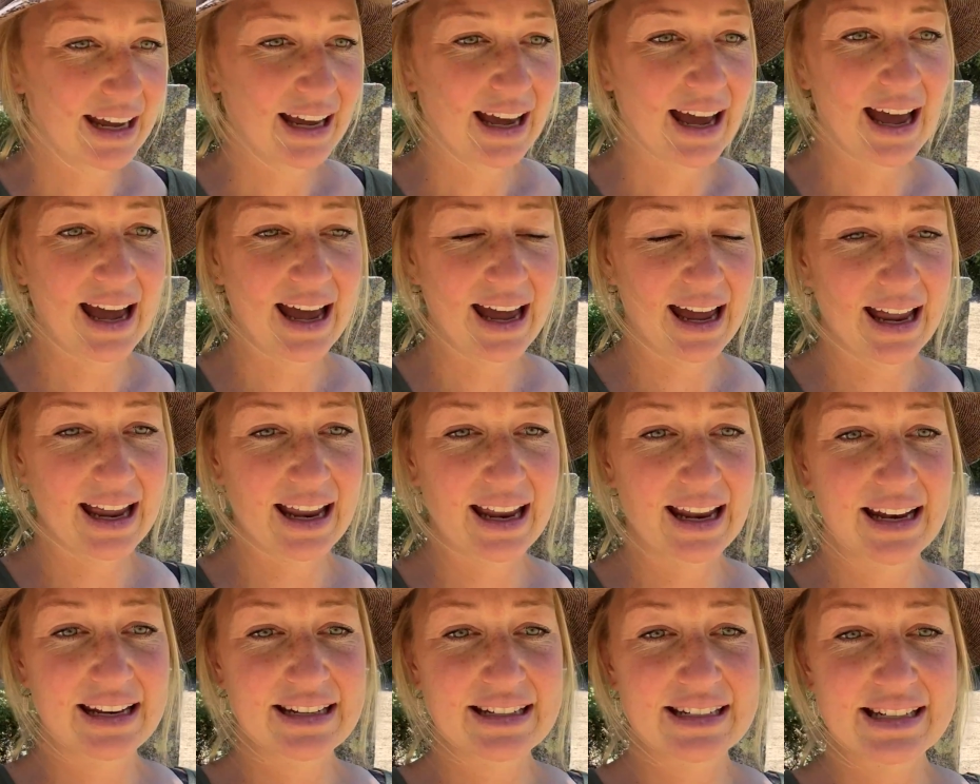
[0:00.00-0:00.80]

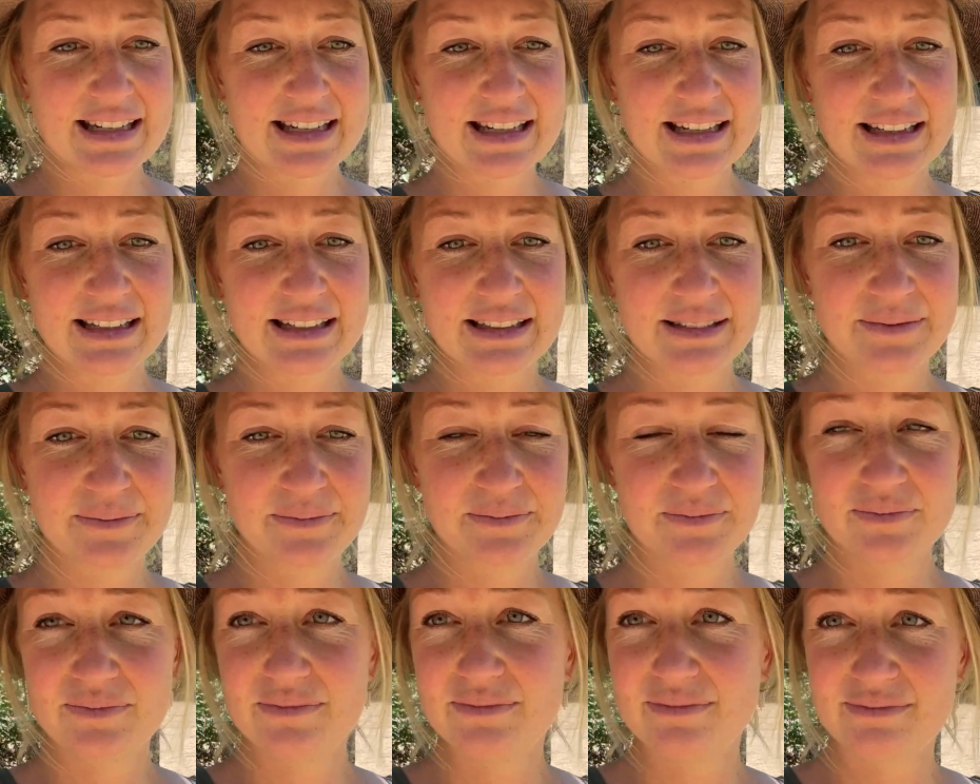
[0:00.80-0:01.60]
and
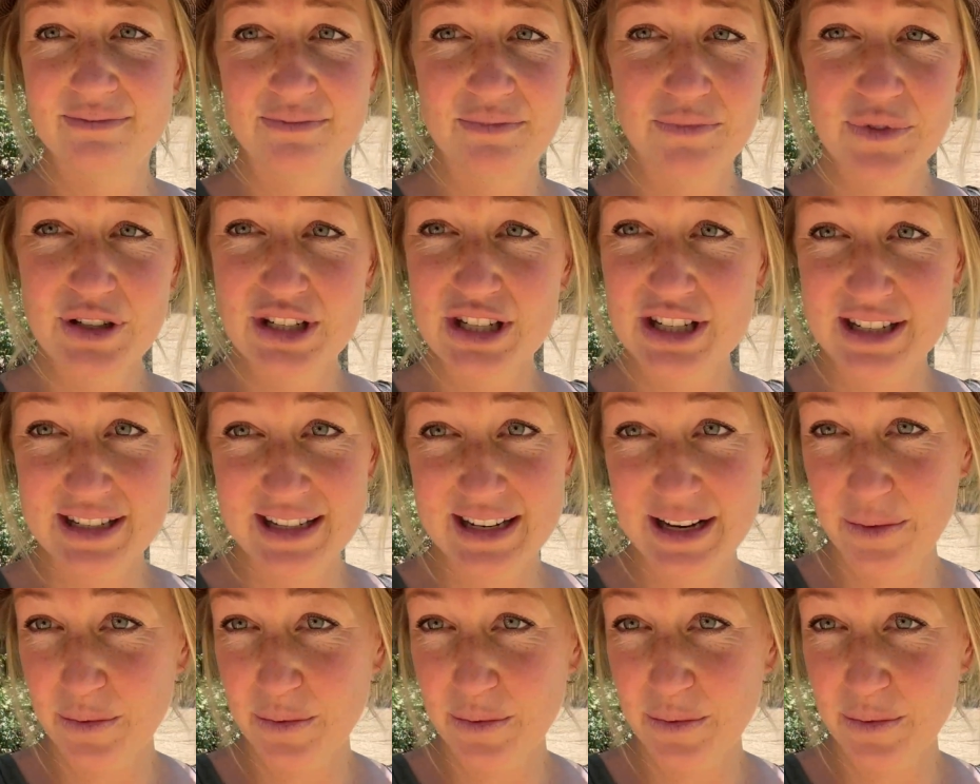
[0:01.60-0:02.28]
we just need